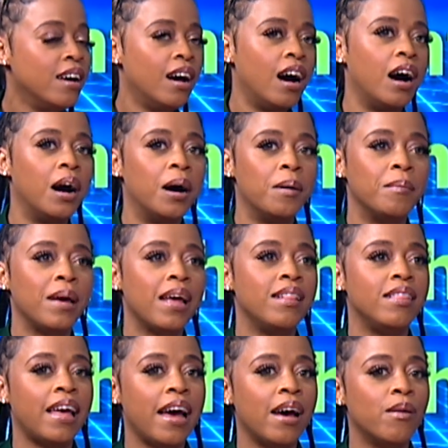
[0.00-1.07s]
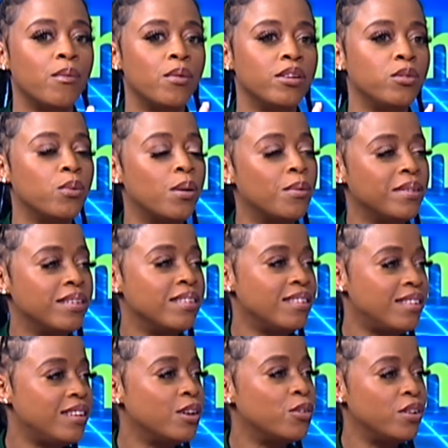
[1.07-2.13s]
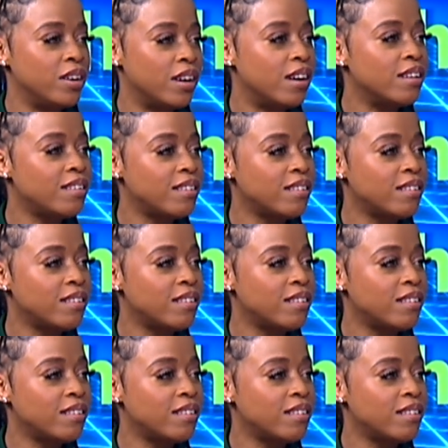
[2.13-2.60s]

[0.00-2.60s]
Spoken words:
And that was what was instilled in us.